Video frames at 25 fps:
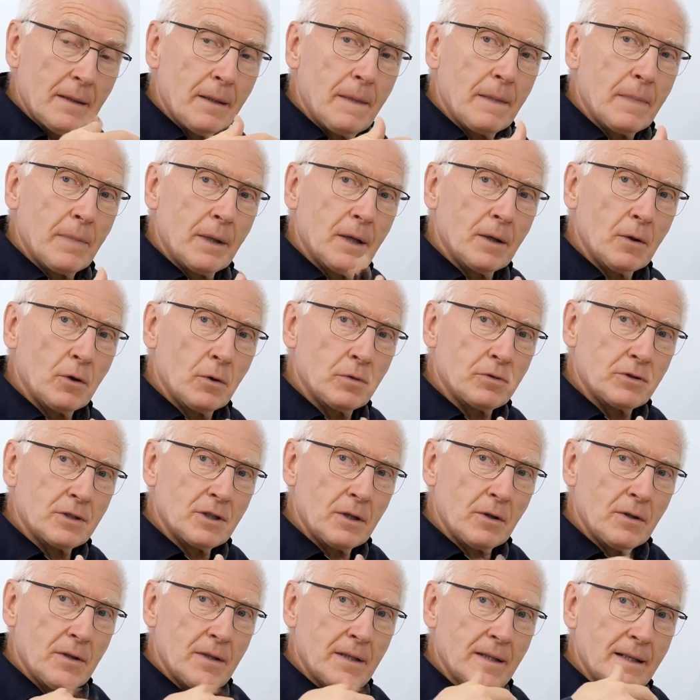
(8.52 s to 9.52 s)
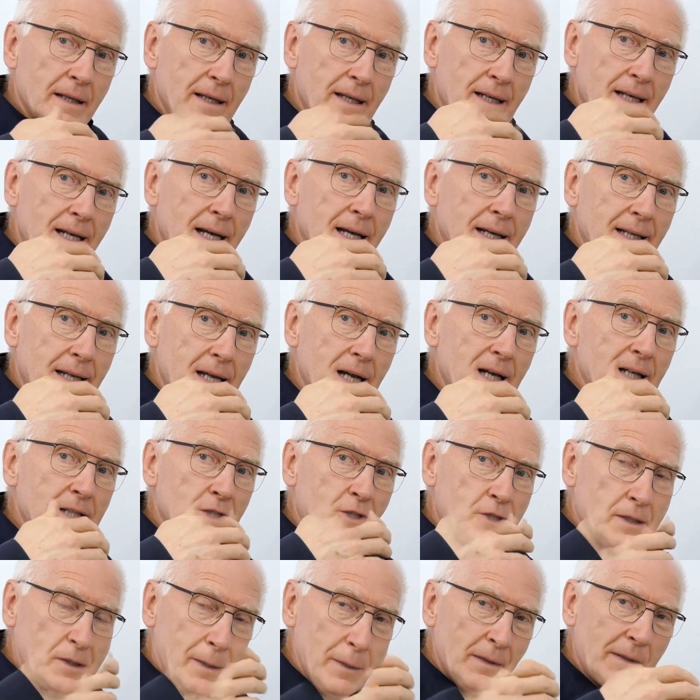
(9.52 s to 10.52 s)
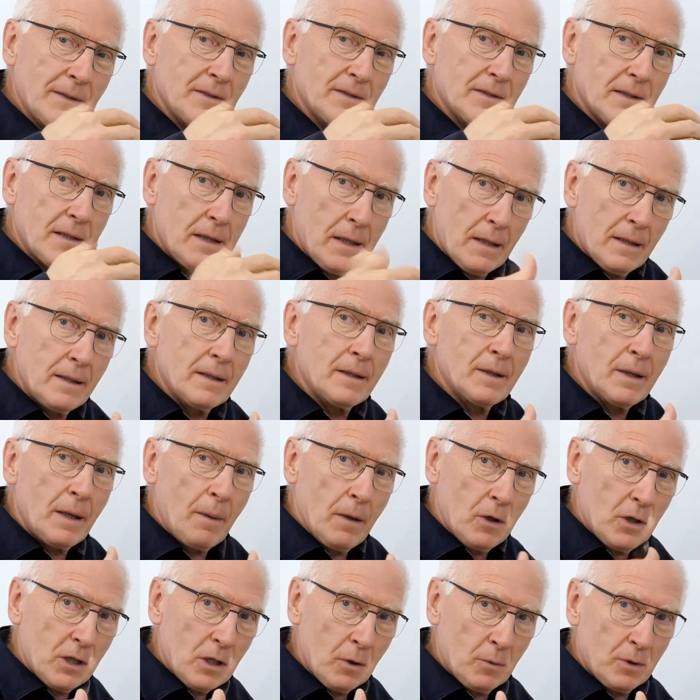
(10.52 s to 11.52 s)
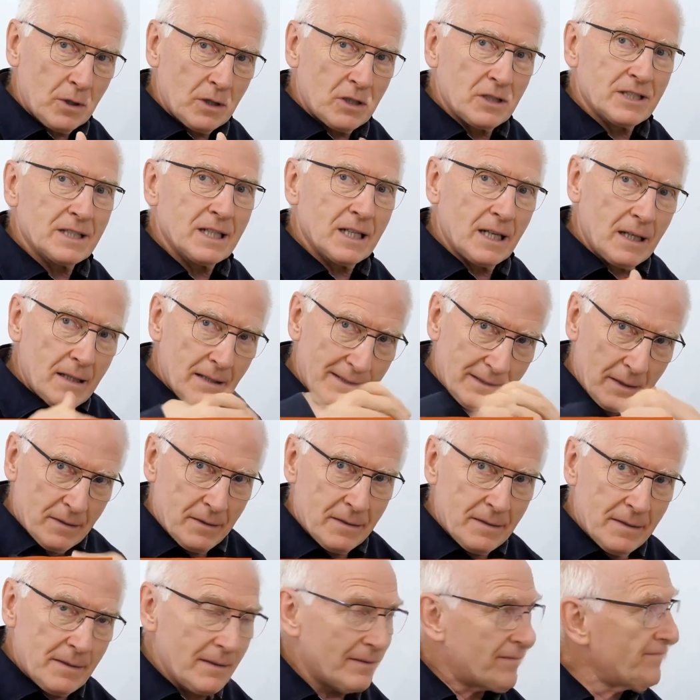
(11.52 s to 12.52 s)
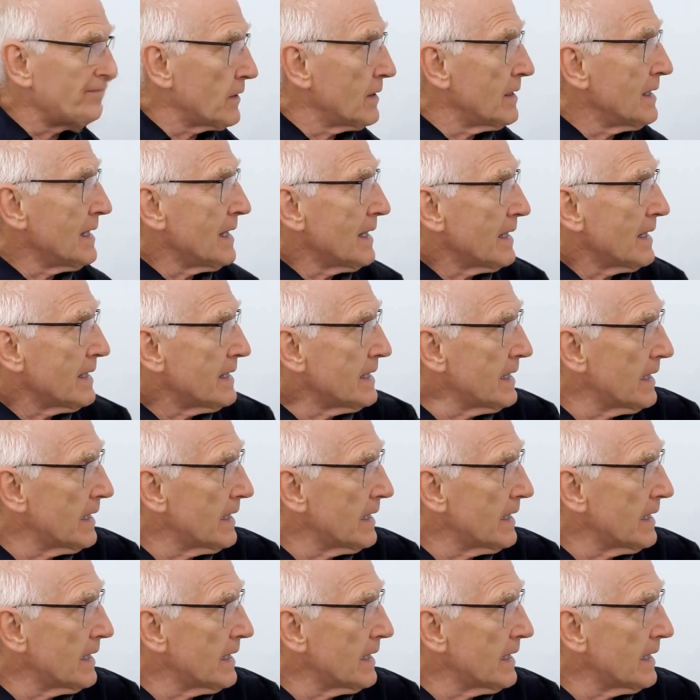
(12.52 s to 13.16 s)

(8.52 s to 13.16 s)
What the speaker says: there the field and anchor are deep inside. Here,